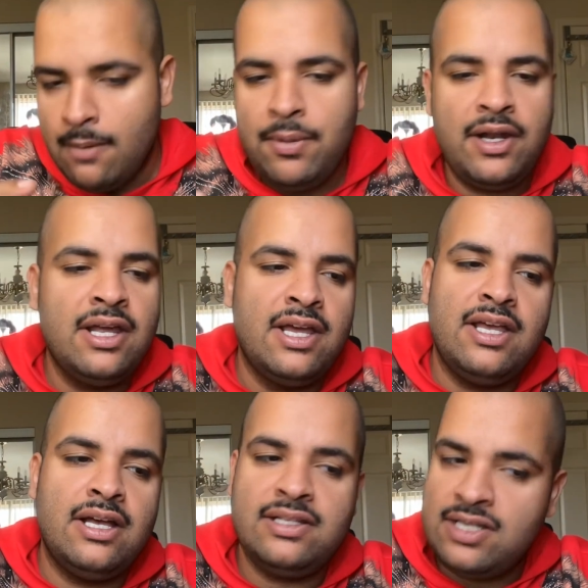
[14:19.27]
But
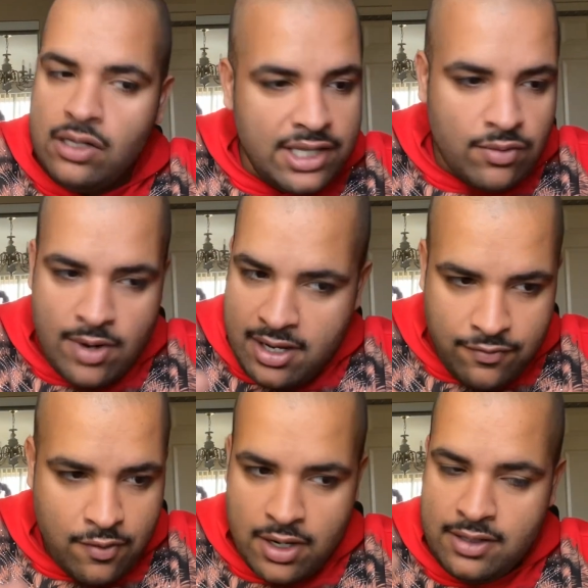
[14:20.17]
until they're ready
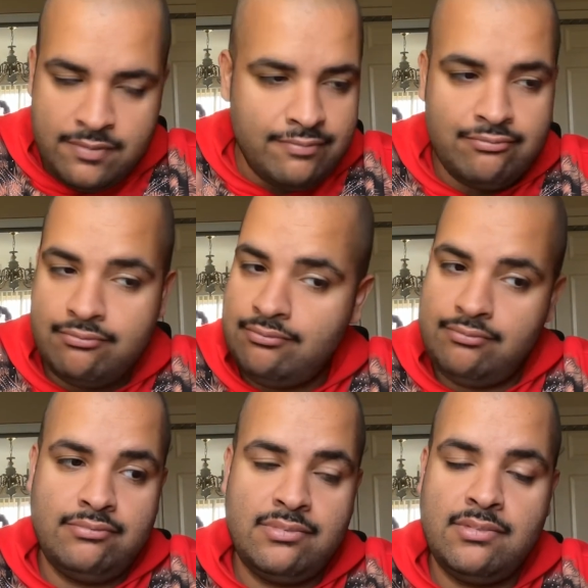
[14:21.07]
for it,
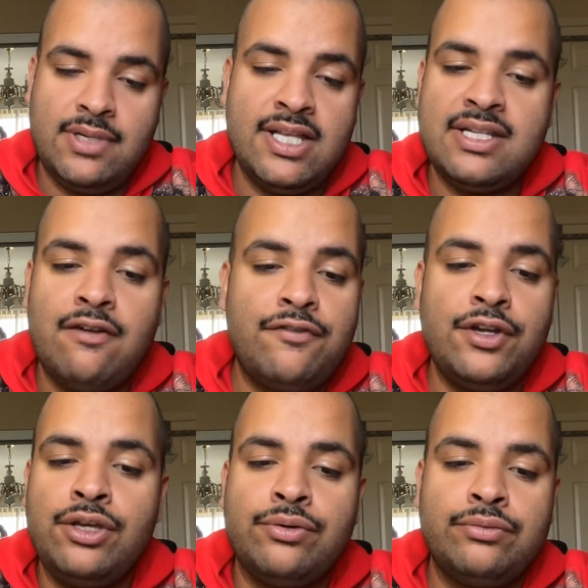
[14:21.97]
it's not for you.